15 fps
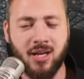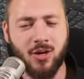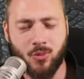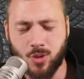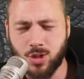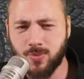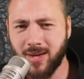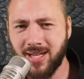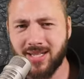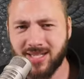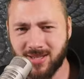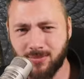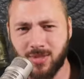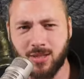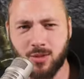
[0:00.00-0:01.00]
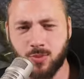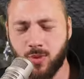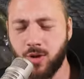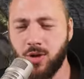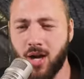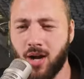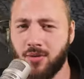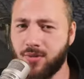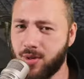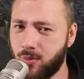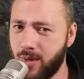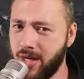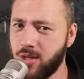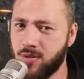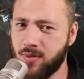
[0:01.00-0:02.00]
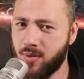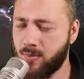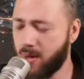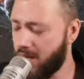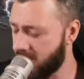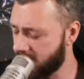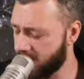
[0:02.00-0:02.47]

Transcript: which might sometimes bring you out of the range of the boss